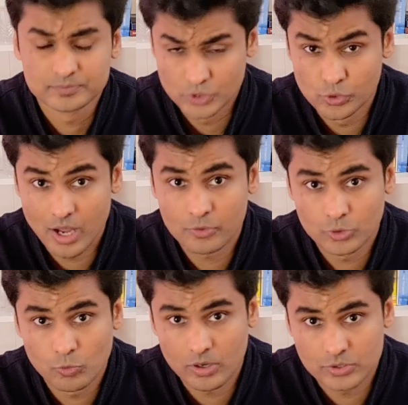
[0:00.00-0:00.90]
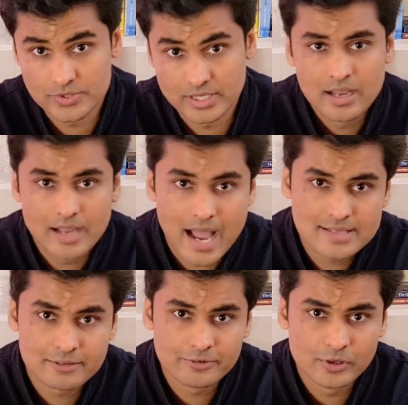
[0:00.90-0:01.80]
You now know what to say. Guys,
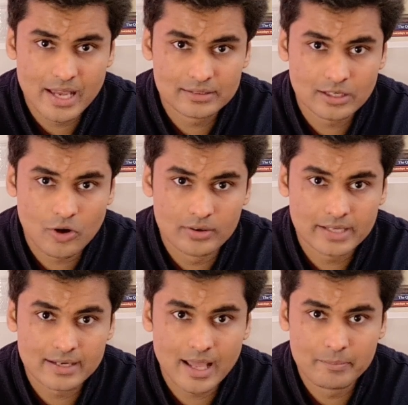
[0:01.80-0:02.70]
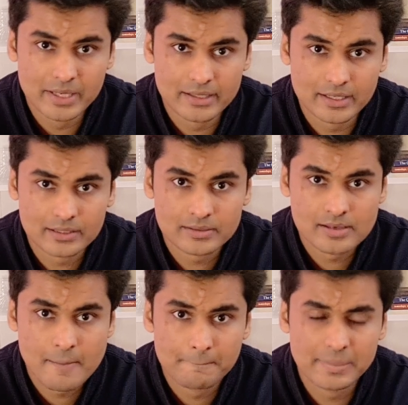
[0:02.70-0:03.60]
if you like the content I'm making,
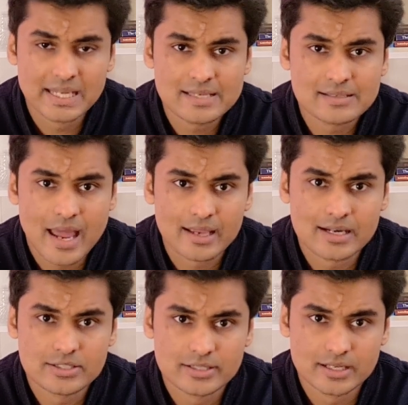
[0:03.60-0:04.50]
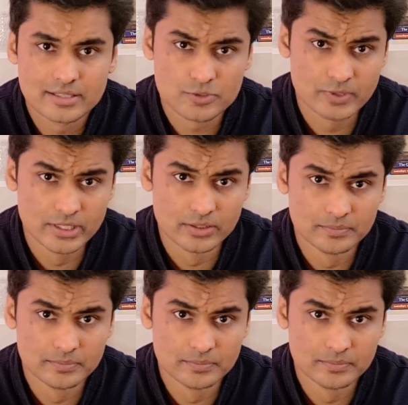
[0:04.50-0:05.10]
please like and share this video.